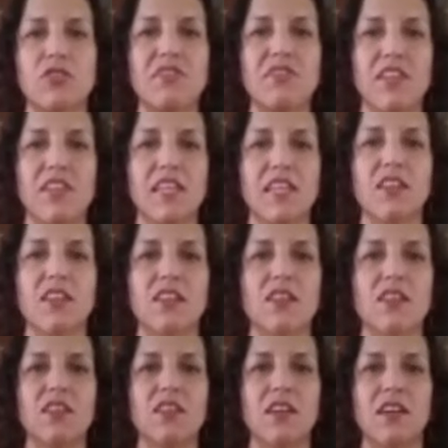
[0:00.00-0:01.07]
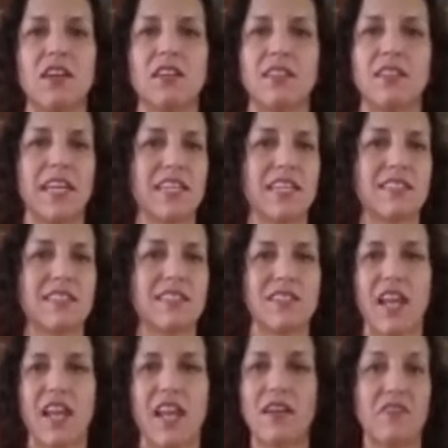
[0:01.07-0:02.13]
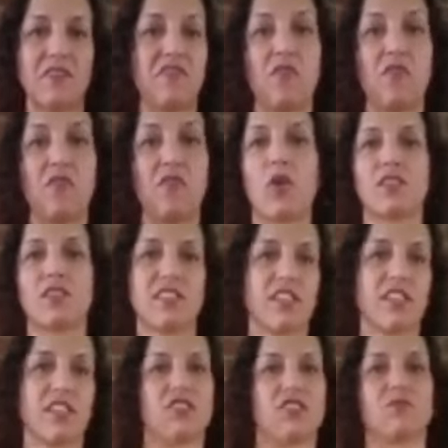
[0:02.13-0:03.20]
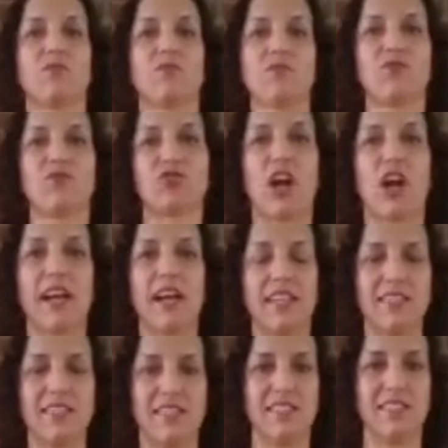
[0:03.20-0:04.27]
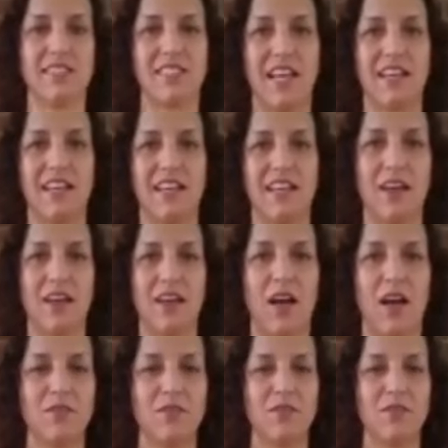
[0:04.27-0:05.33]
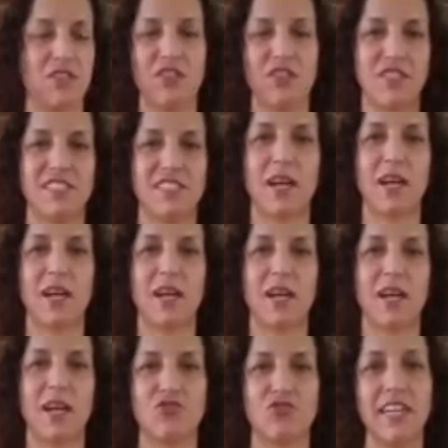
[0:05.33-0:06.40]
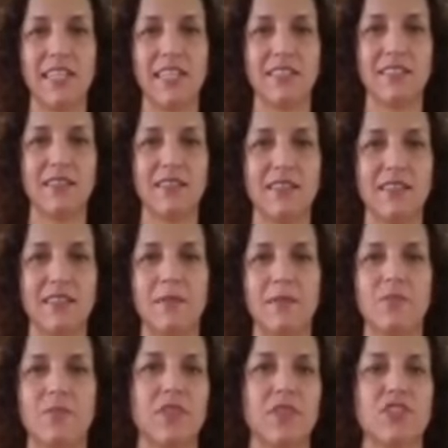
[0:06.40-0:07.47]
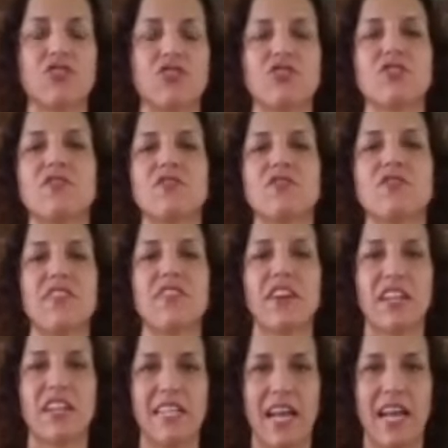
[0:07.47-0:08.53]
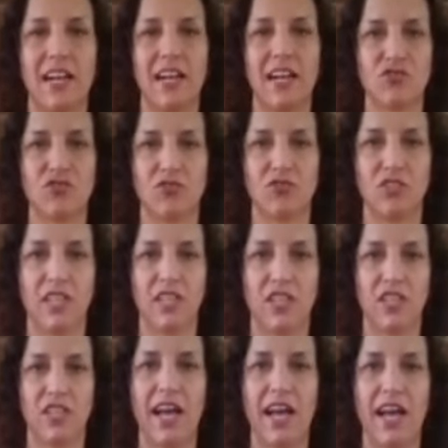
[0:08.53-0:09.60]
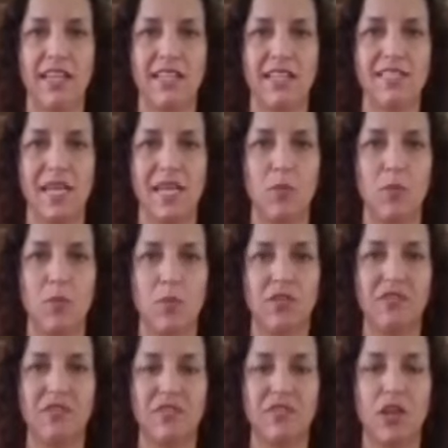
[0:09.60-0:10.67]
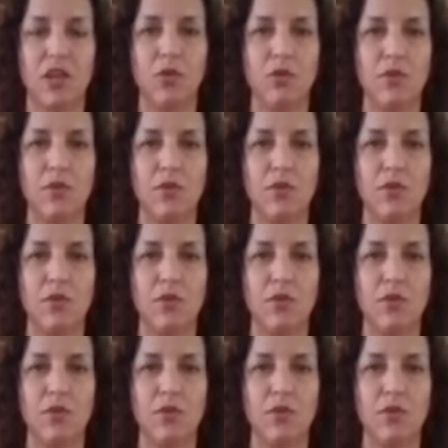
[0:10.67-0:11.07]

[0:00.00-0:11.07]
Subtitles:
feel like it's not forced, like you're trying to stand up, to sit up straight. It should just feel very natural, like your head is able to float,